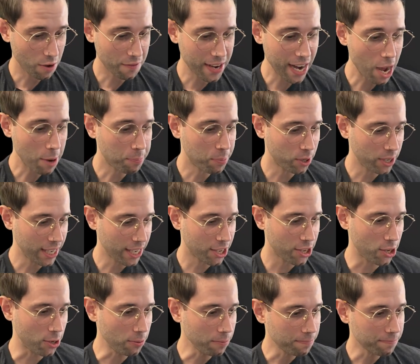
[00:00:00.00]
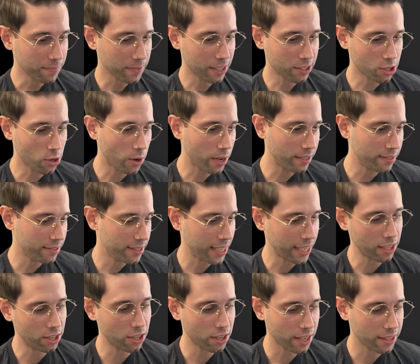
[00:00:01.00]
have an output EQ. Let's go ahead and
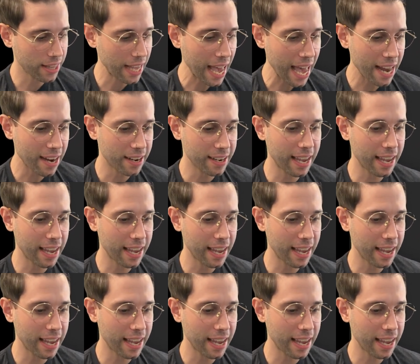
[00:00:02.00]
take a look at that.